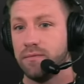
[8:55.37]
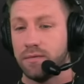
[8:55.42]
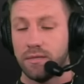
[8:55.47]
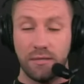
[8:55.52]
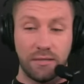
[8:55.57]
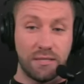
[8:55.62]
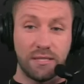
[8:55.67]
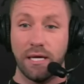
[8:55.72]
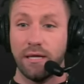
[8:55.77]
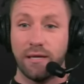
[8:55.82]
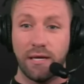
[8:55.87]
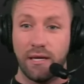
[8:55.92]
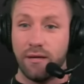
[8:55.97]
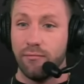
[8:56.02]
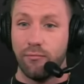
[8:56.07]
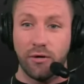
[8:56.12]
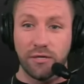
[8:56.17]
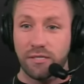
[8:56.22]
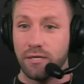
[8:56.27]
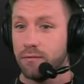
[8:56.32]
said that he
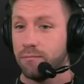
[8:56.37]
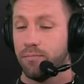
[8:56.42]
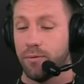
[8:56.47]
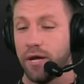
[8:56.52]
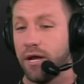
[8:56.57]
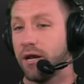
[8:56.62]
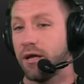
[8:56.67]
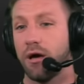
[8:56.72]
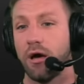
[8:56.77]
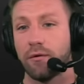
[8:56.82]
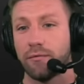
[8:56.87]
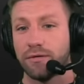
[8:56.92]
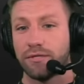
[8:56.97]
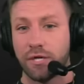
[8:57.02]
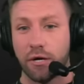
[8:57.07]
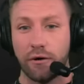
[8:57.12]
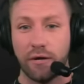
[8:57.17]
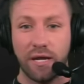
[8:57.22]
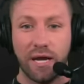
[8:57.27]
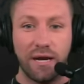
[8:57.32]
wasn't planning on
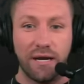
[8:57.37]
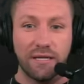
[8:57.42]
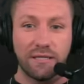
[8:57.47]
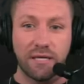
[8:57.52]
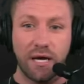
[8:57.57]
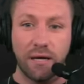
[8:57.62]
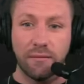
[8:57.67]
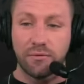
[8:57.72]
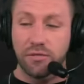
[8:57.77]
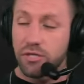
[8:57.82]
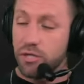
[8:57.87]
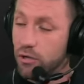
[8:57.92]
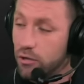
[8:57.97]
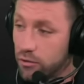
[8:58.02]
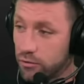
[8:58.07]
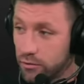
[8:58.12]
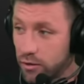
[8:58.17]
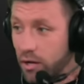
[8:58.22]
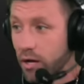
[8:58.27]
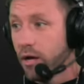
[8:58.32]
returning anytime
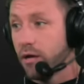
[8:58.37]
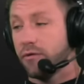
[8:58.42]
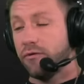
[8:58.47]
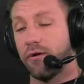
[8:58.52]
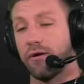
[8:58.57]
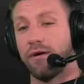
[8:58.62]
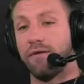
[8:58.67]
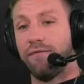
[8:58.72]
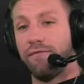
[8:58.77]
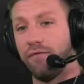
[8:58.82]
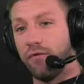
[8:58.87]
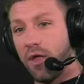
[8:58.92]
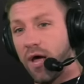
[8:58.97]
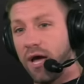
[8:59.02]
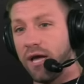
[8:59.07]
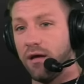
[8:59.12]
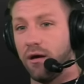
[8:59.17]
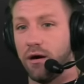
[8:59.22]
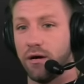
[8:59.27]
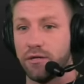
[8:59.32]
soon, took a
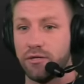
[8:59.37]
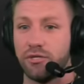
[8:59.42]
flight on